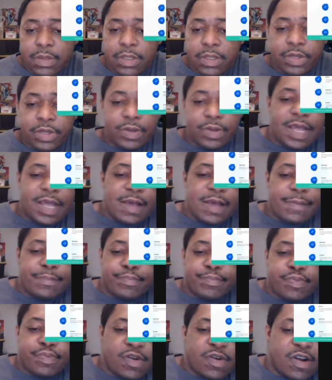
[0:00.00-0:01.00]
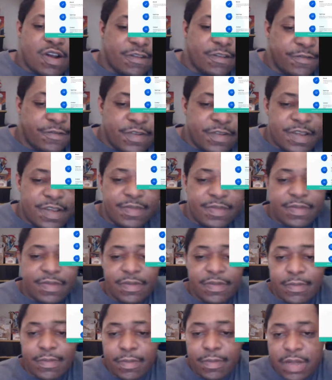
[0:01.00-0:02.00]
You got profit,
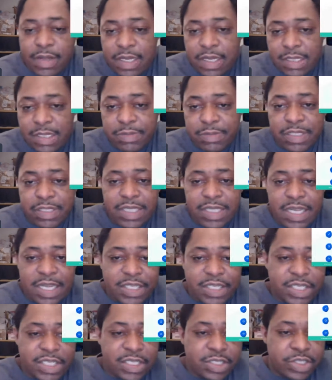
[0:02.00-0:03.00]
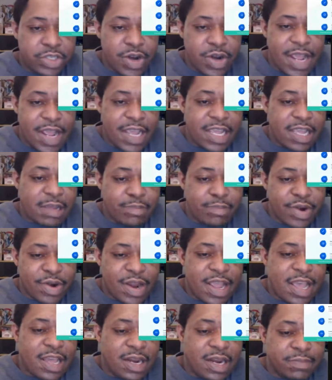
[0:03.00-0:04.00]
customization, tracking,
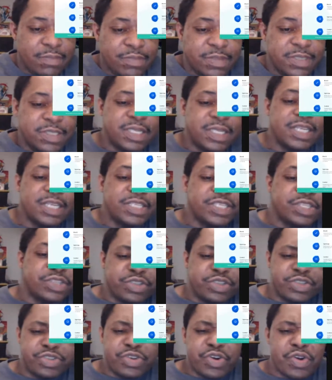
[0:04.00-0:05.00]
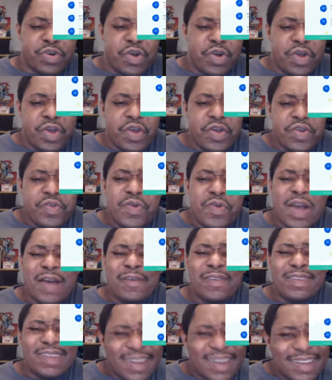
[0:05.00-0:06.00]
brand, optimization, control. You have
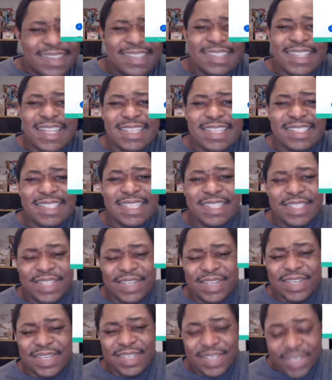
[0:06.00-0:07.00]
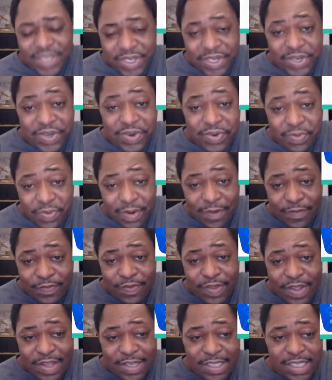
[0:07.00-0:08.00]
a lot of things that you can do with
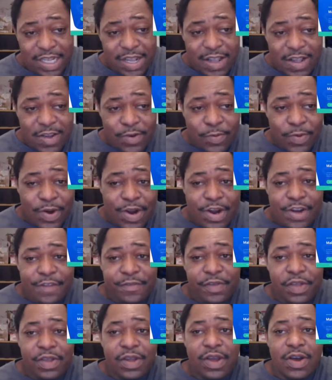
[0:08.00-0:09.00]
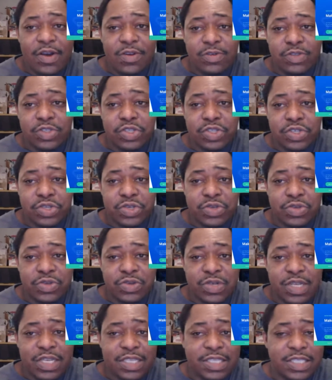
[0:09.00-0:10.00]
this. Where if you go
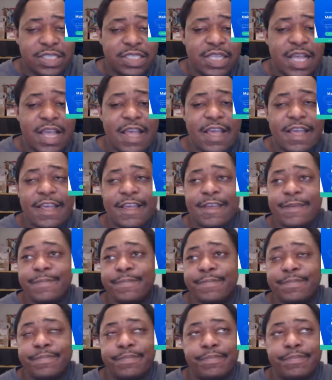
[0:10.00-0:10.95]
to, let's say,